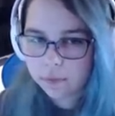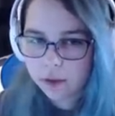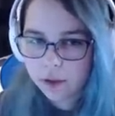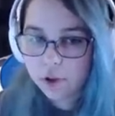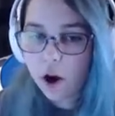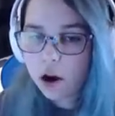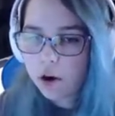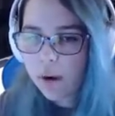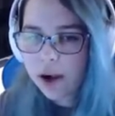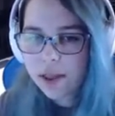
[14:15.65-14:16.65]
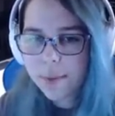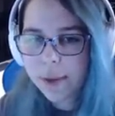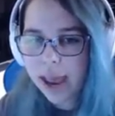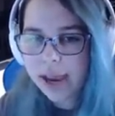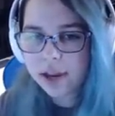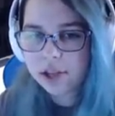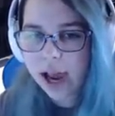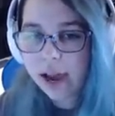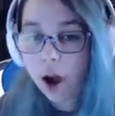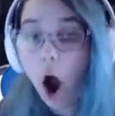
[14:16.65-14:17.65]
They're all going to the bank,
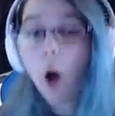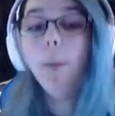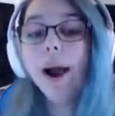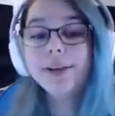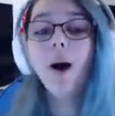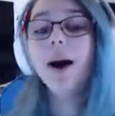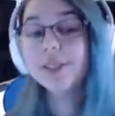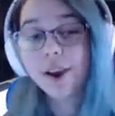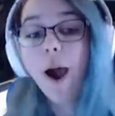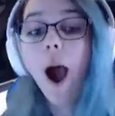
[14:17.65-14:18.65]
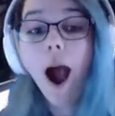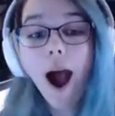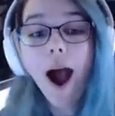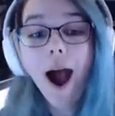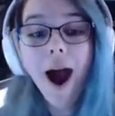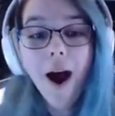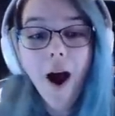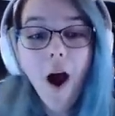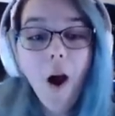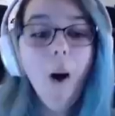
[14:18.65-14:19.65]
Chad. Oh, my gosh! Oh,
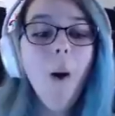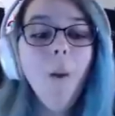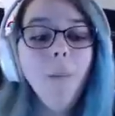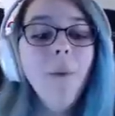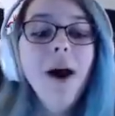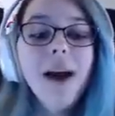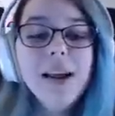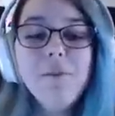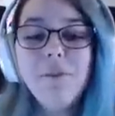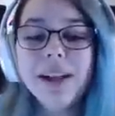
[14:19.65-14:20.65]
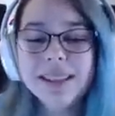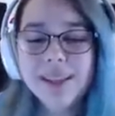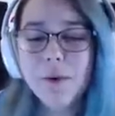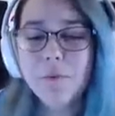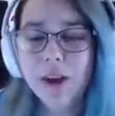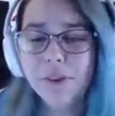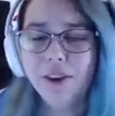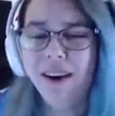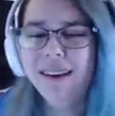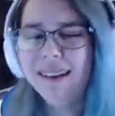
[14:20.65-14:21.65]
he fell
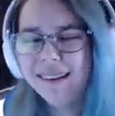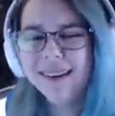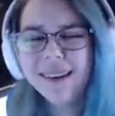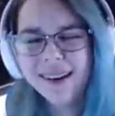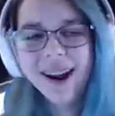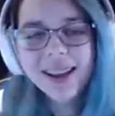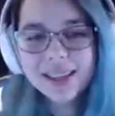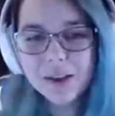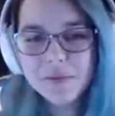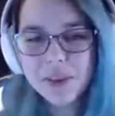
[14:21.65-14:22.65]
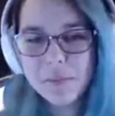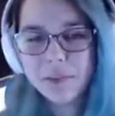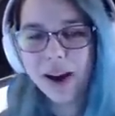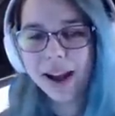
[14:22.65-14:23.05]
in the river! The pond